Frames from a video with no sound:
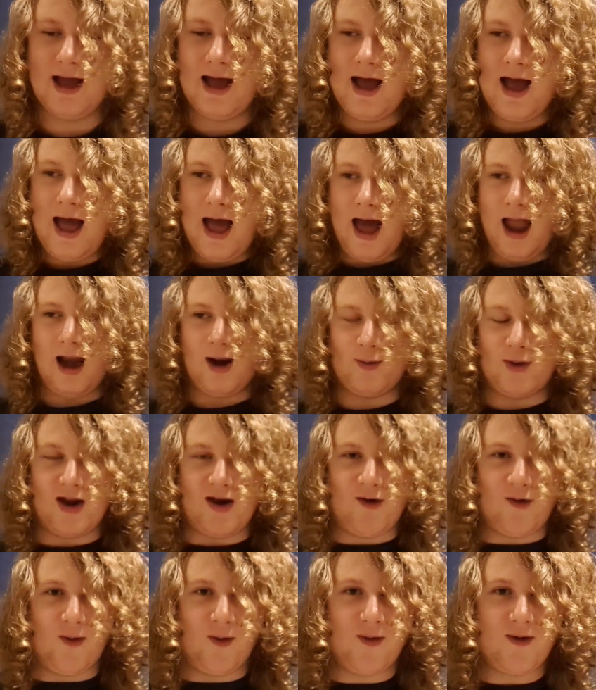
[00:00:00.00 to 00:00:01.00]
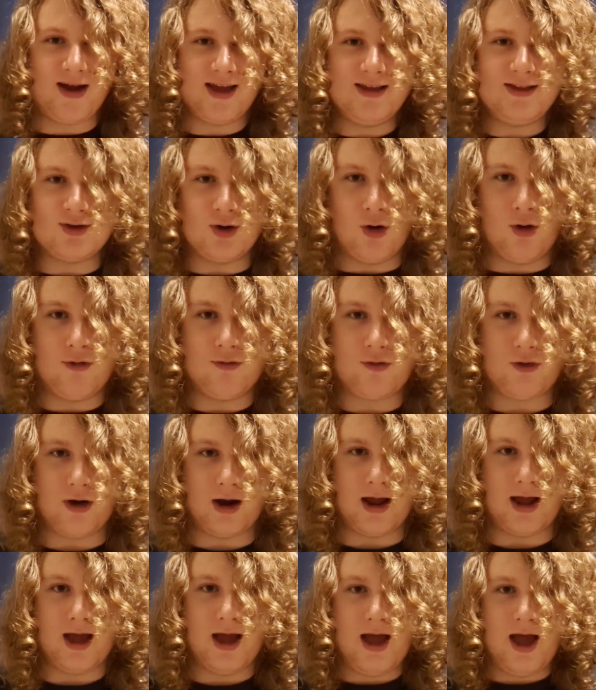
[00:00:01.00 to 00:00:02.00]
And I went right over it.
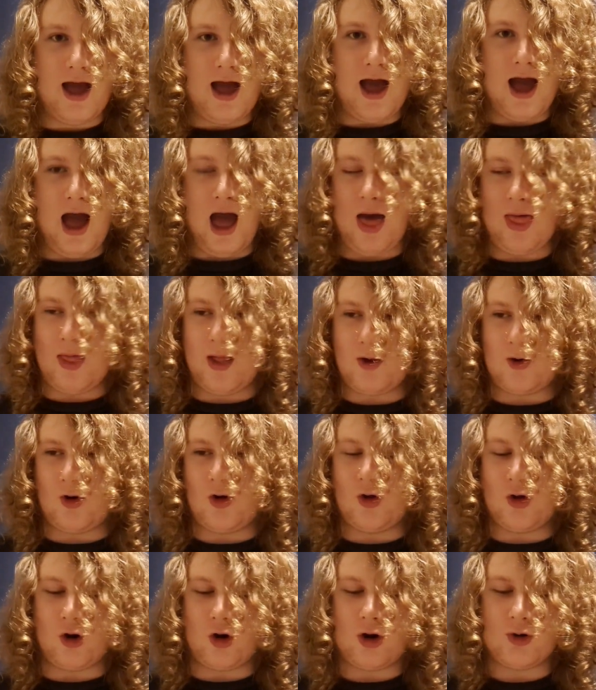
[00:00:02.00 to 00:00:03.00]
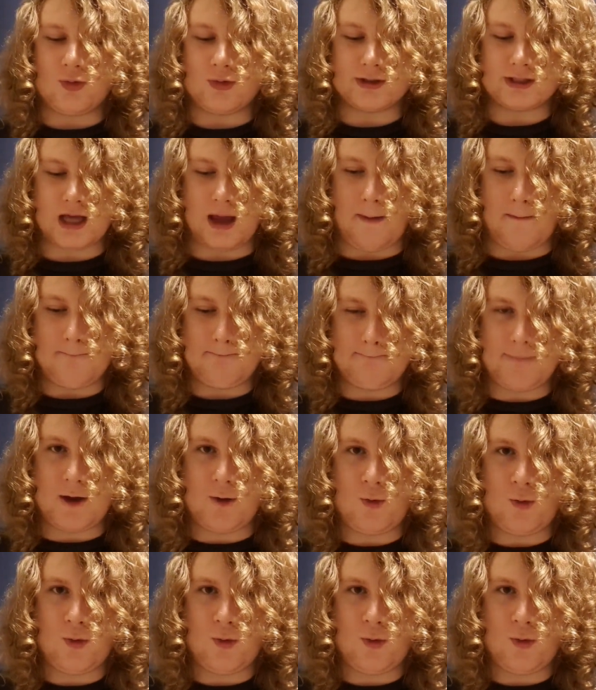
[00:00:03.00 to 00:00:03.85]
And then all I heard was like, pew.